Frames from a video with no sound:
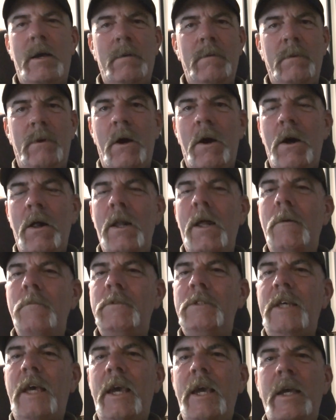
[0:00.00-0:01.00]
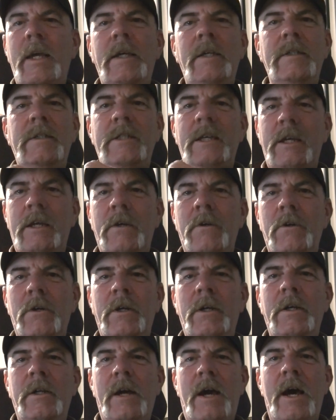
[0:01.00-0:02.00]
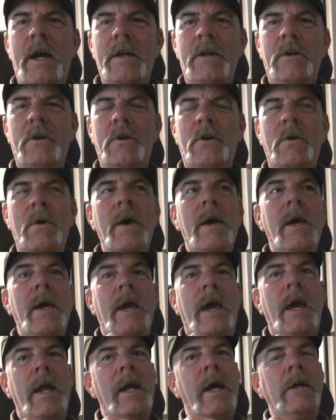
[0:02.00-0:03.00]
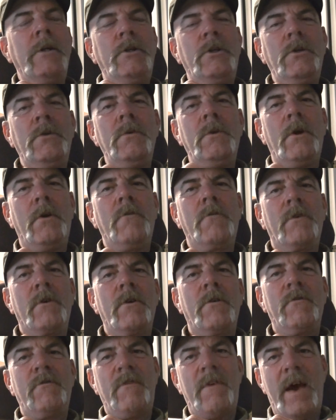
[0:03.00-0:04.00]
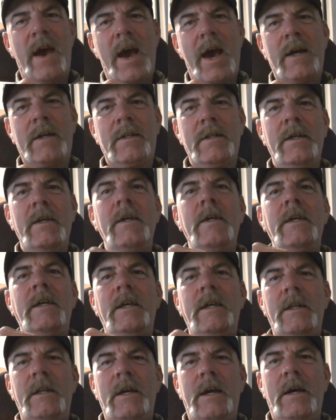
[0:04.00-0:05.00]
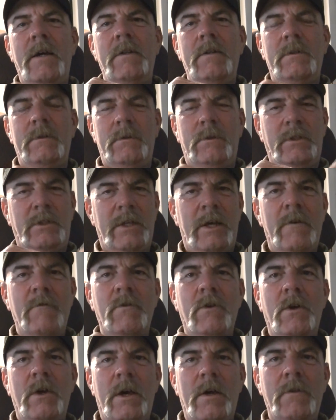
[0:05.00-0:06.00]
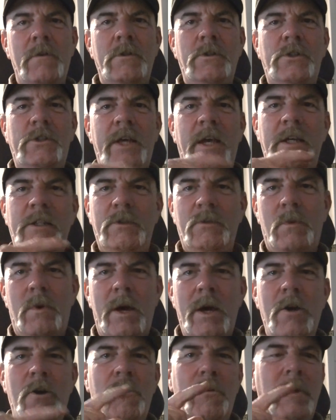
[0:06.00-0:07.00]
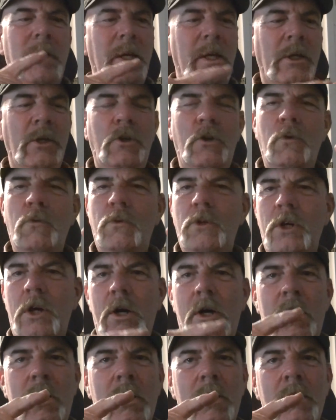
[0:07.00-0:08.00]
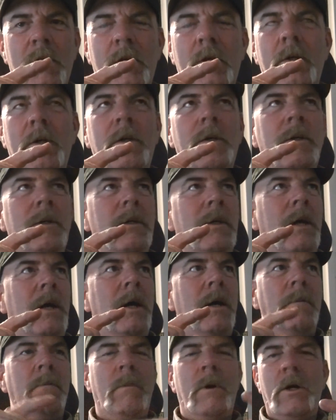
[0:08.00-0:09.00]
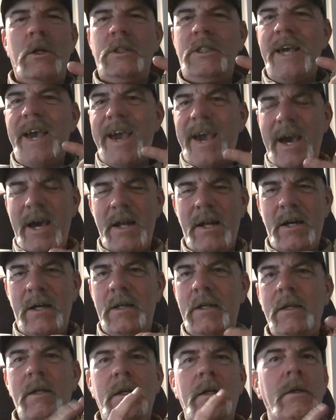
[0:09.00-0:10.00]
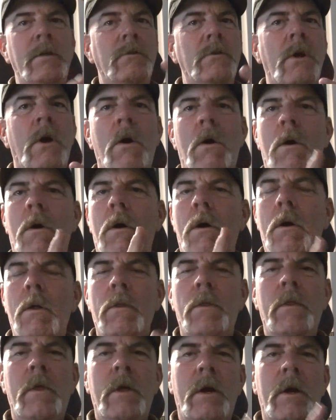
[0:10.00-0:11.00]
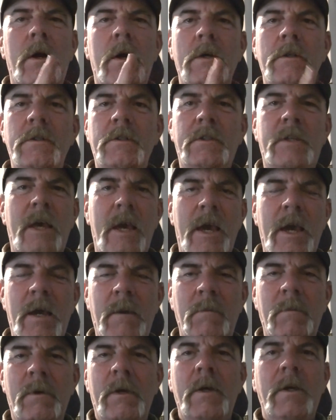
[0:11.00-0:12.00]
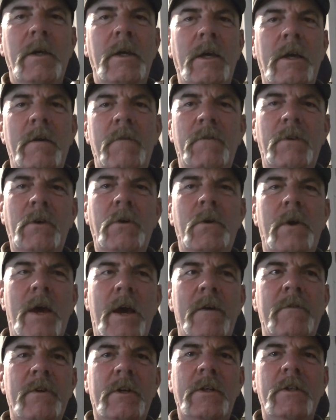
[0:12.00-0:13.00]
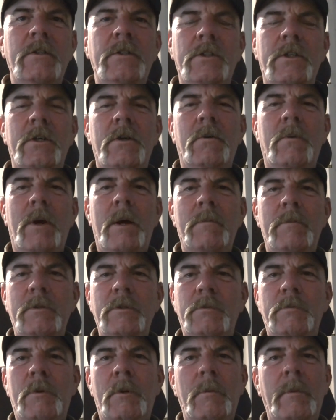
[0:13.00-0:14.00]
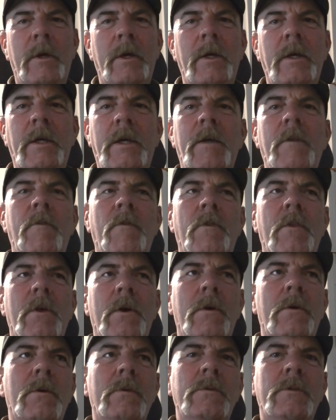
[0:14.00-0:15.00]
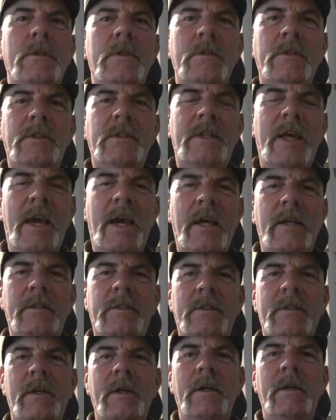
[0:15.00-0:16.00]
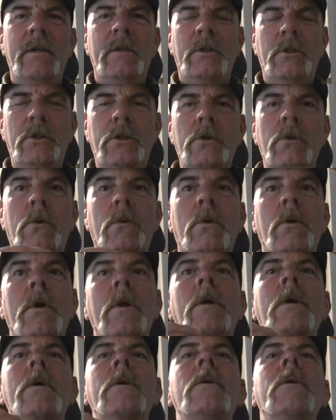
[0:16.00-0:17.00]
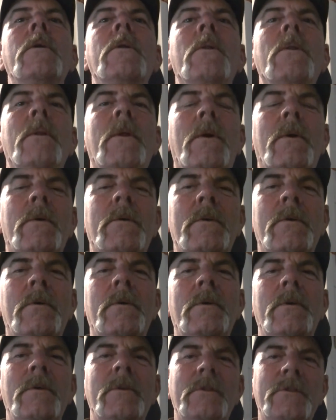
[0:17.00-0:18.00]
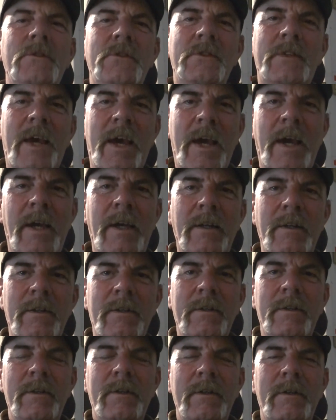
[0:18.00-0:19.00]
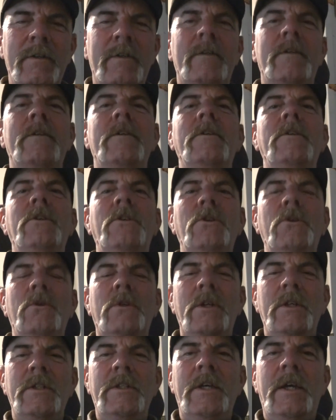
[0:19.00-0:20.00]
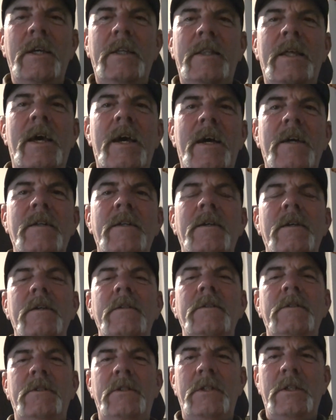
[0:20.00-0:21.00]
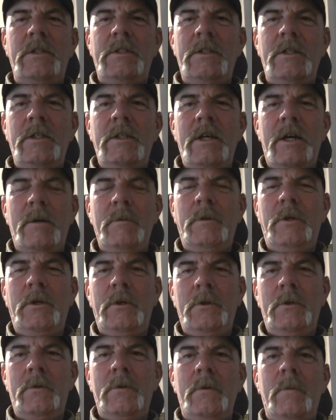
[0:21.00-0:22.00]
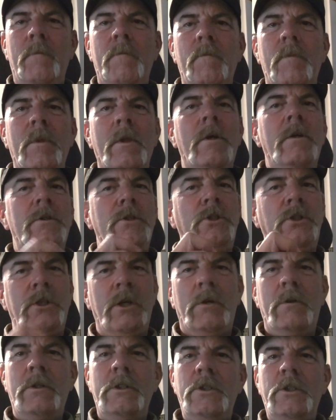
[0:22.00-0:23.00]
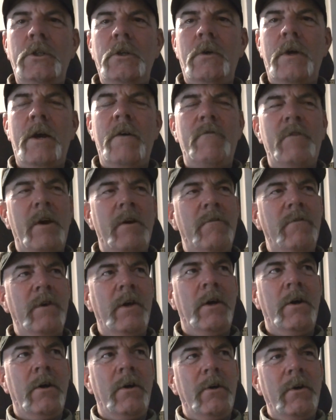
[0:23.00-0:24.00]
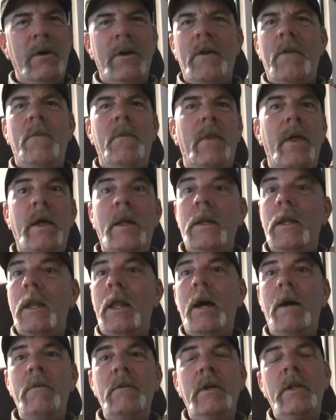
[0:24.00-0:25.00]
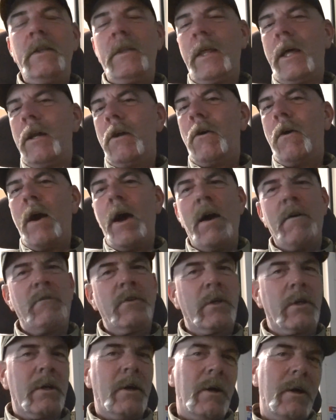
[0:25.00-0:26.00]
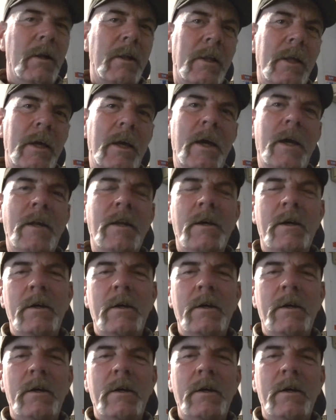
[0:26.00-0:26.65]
All I'm saying is here in Idaho, and I do know for a fact in several other states, Wyoming, Utah, Montana, is all the same. If you have a concealed weapons permit in those states, your local state, you can take that CCW, show it to your FFL. They love it. They don't have to call in.